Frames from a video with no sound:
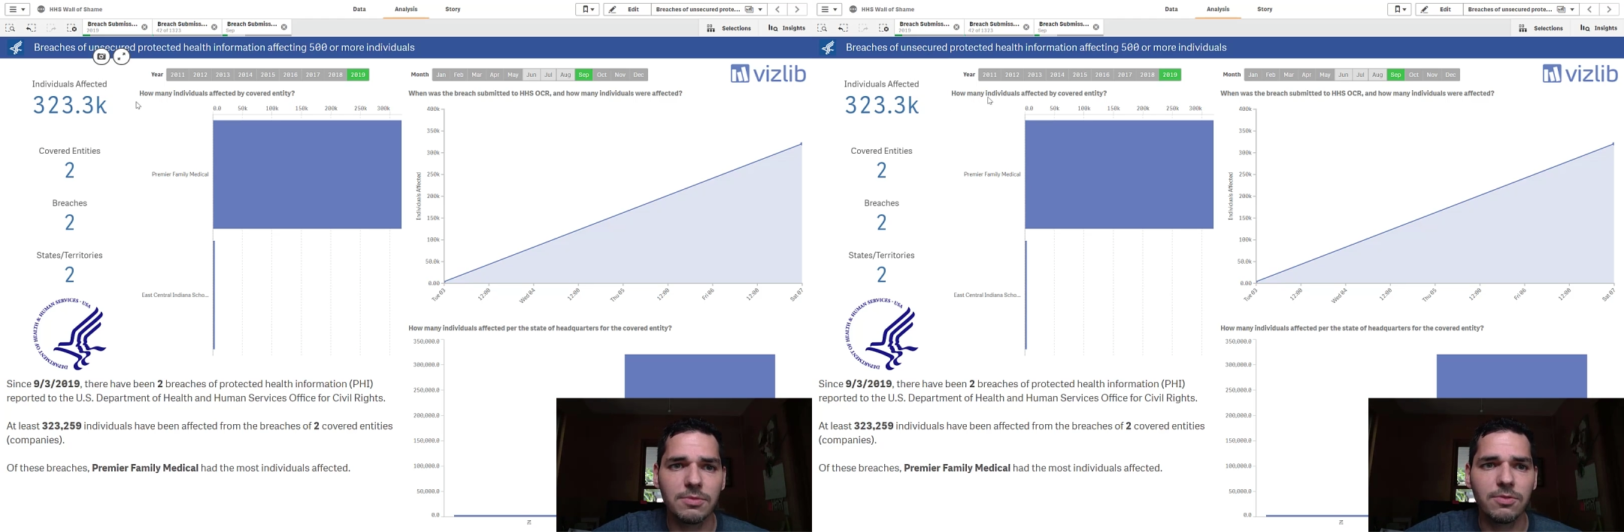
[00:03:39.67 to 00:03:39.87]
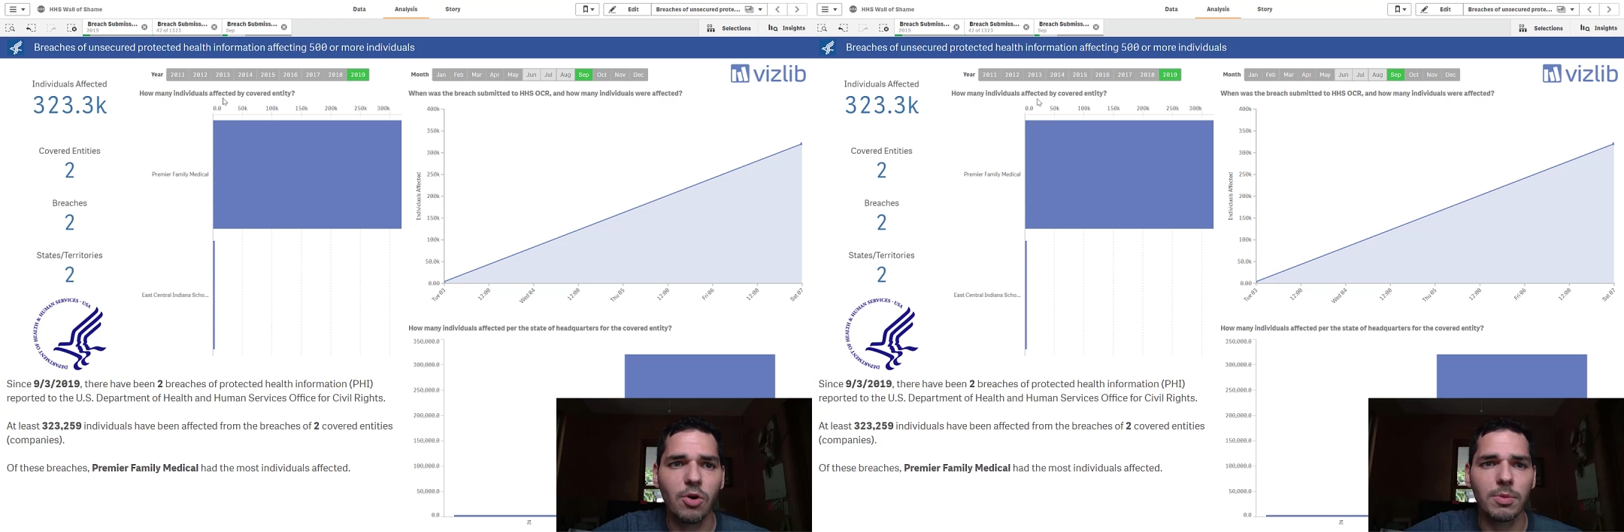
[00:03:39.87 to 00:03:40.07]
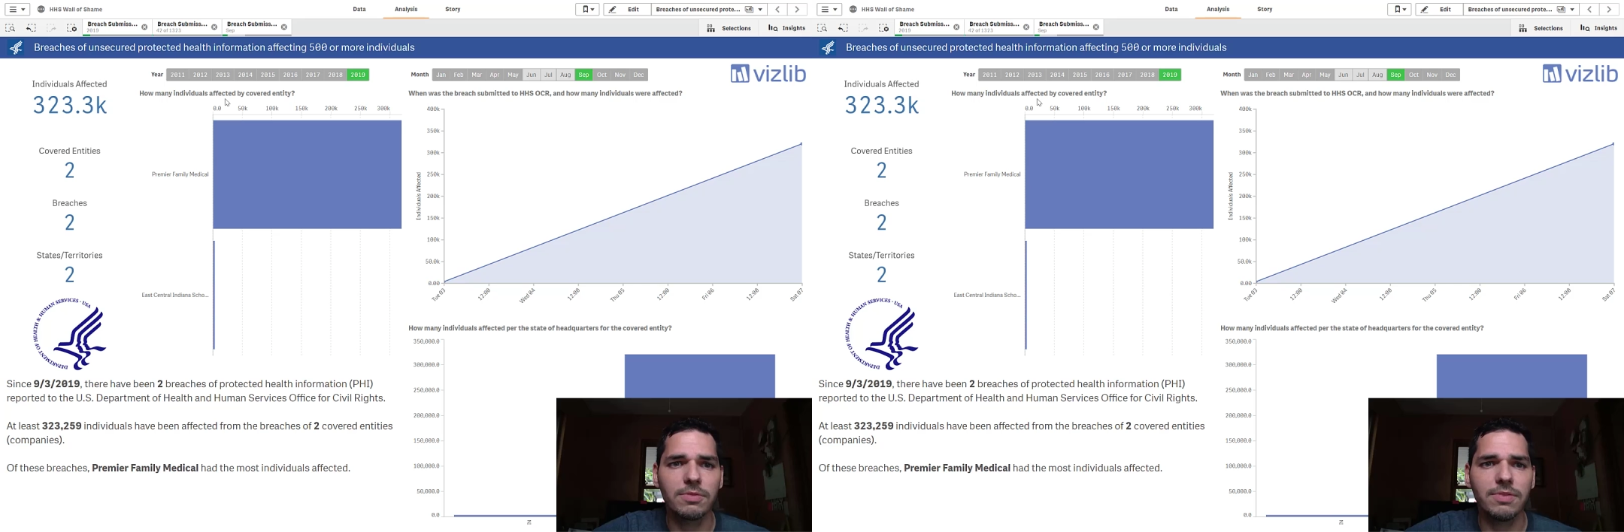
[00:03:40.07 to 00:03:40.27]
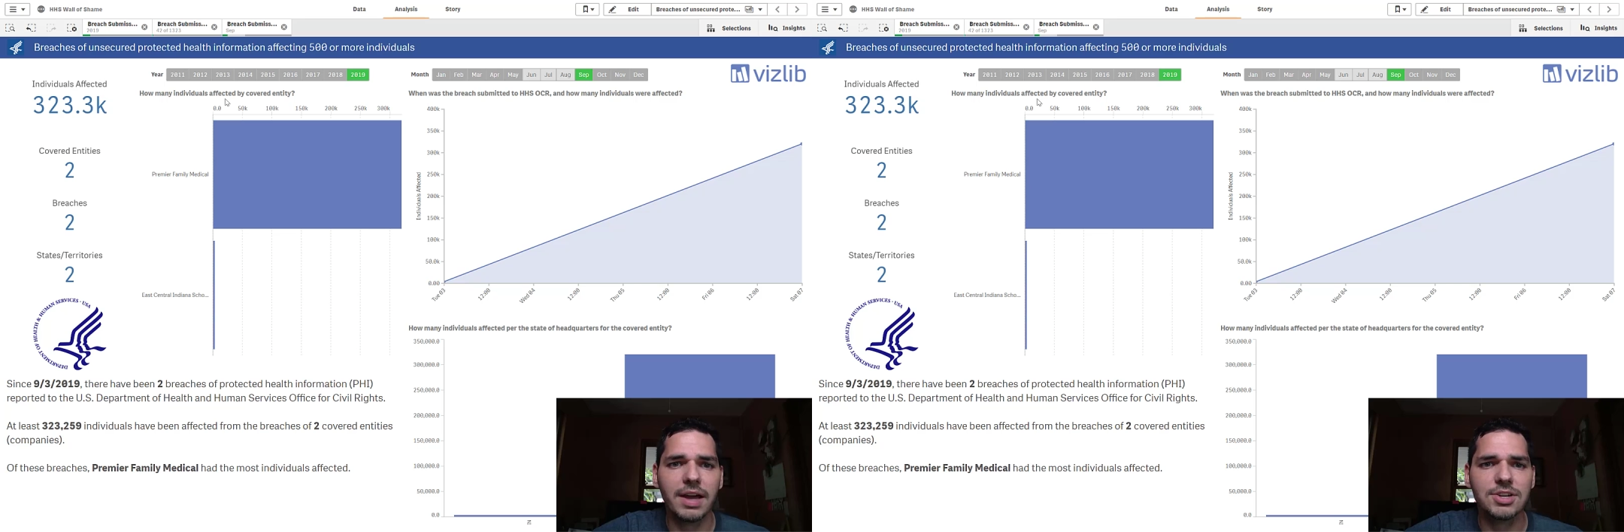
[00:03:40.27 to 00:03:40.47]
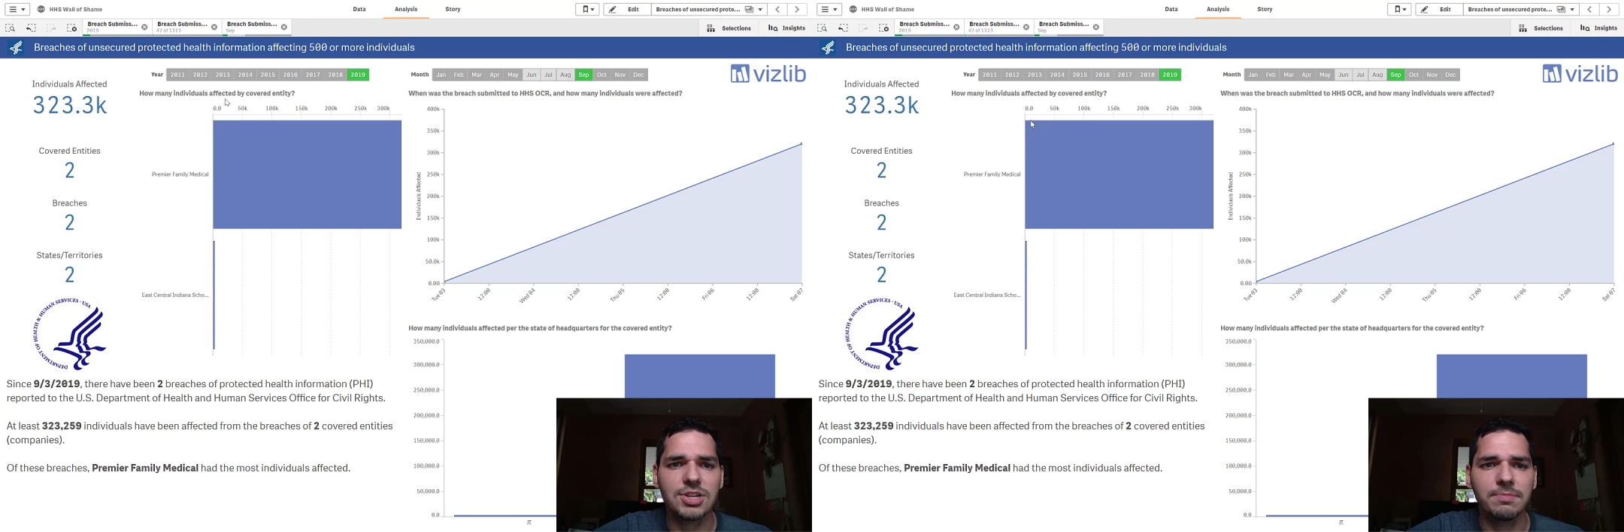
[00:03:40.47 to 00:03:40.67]
form or
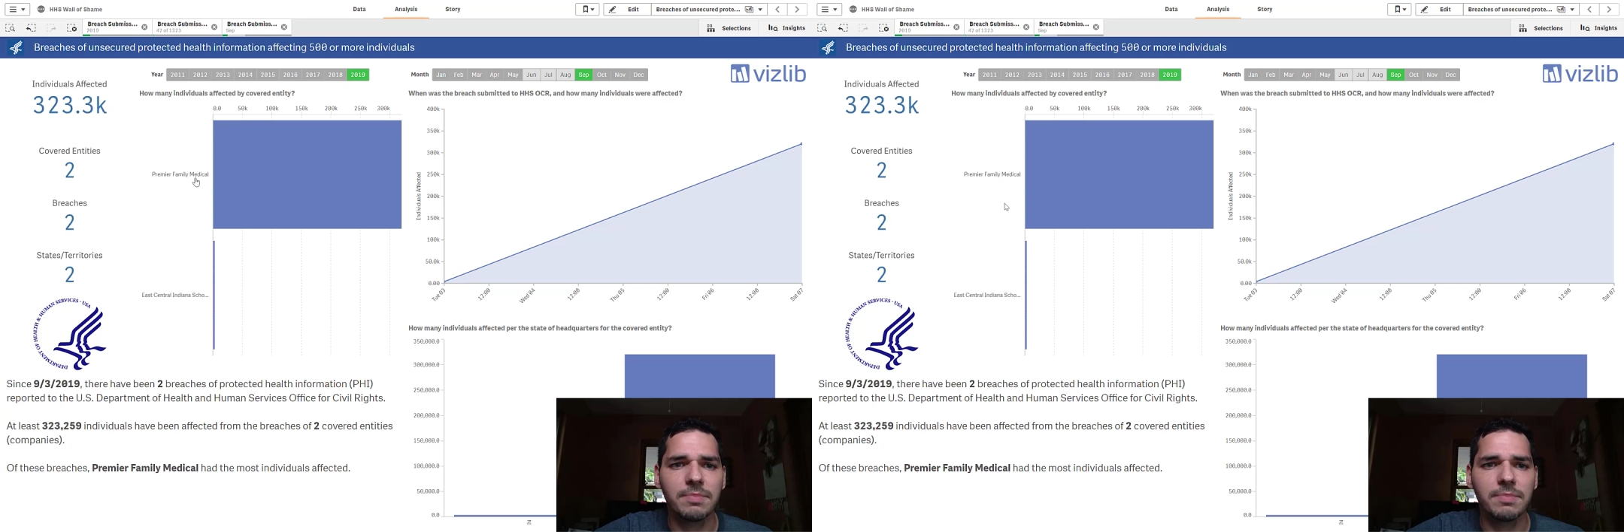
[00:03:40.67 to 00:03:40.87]
fashion.